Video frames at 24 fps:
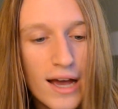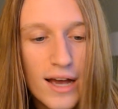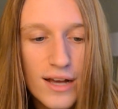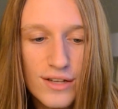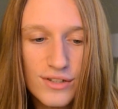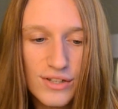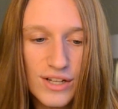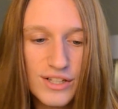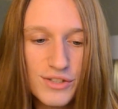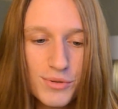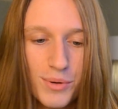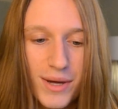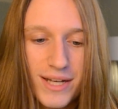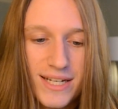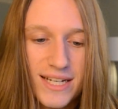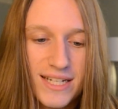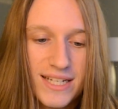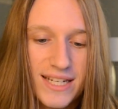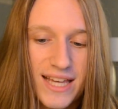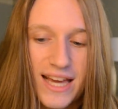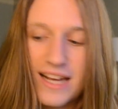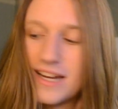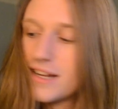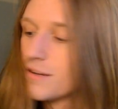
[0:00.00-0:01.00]
so that's why I
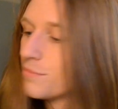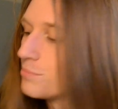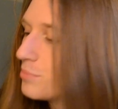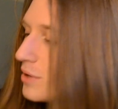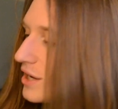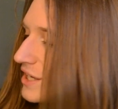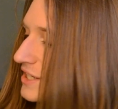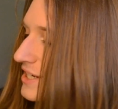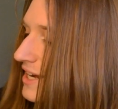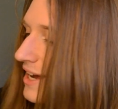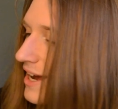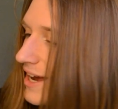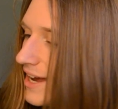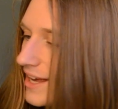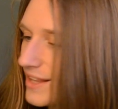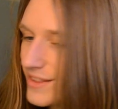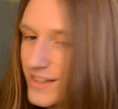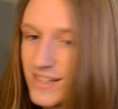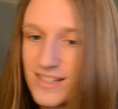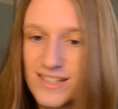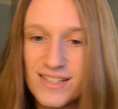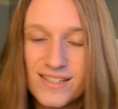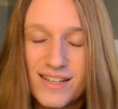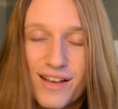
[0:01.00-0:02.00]
didn't get it, but
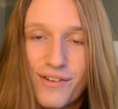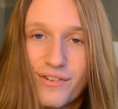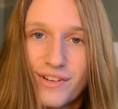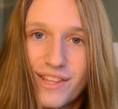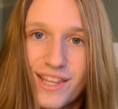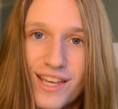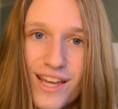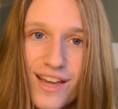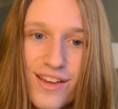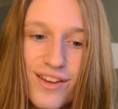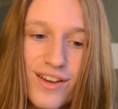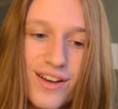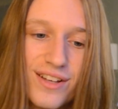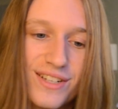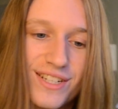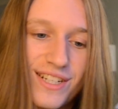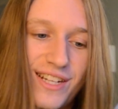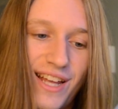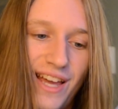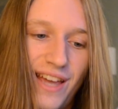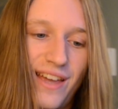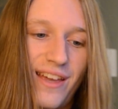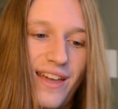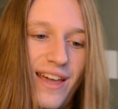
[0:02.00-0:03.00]
this is everything I got
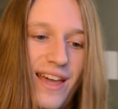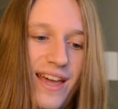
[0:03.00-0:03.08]
today.